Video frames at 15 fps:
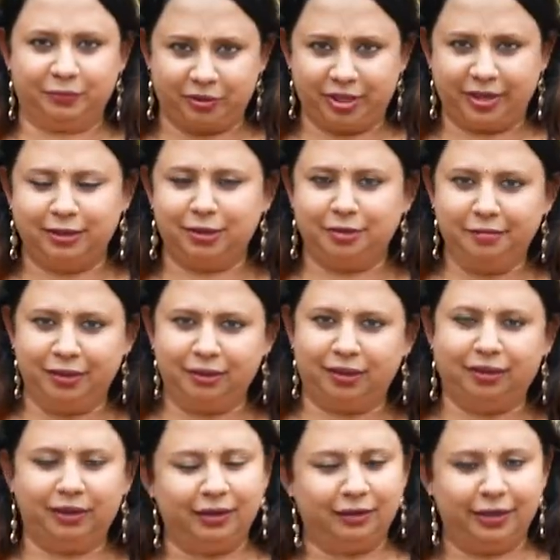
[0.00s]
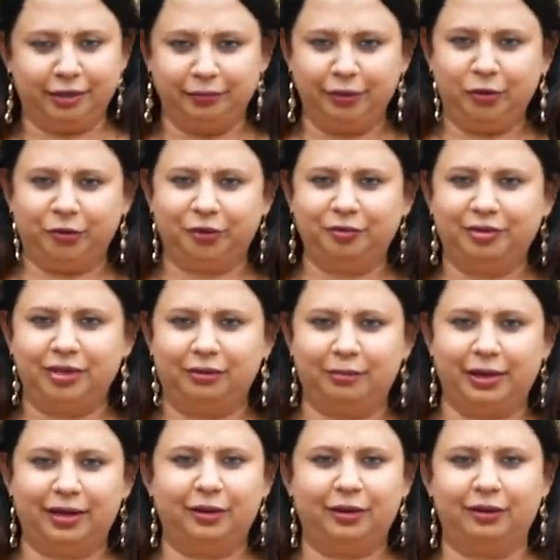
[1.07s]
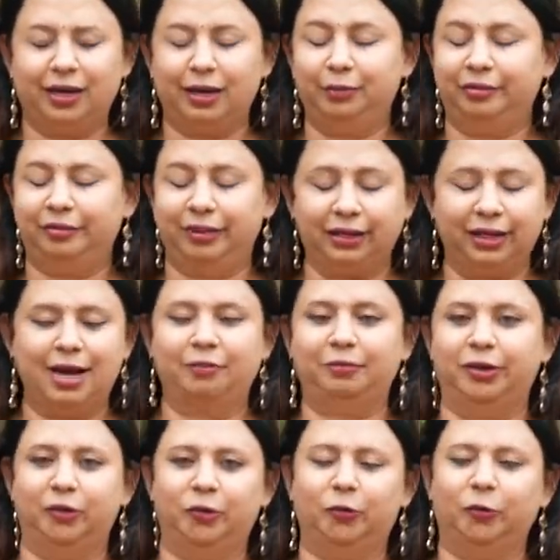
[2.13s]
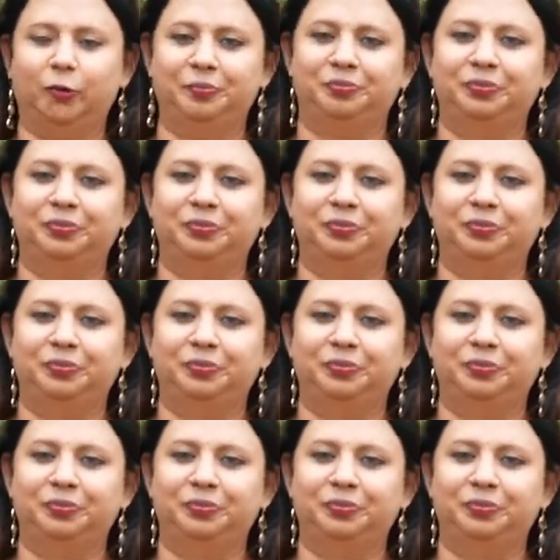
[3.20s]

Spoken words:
try this mantra and let me know your feedback. I'll be very happy to know.